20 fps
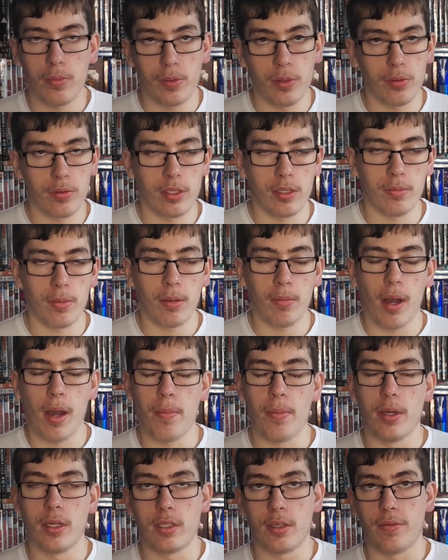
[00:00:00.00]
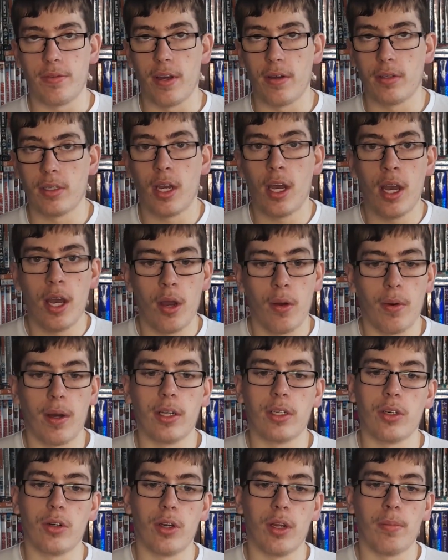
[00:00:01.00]
But to me, my personal favourites were
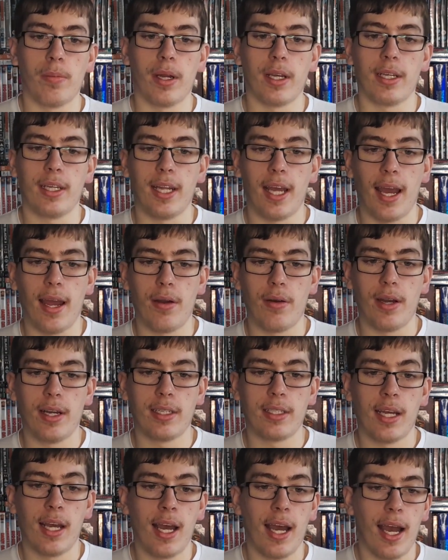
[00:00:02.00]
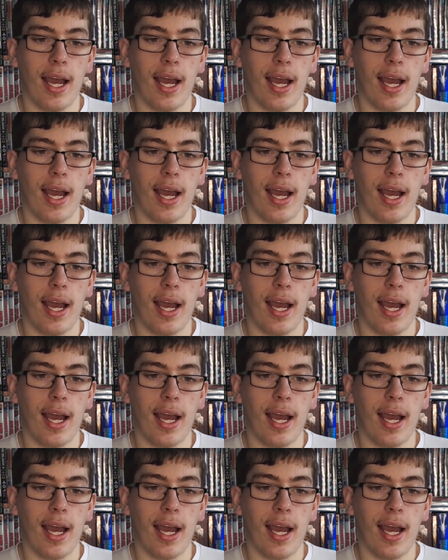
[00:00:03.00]
Antonio Banderas,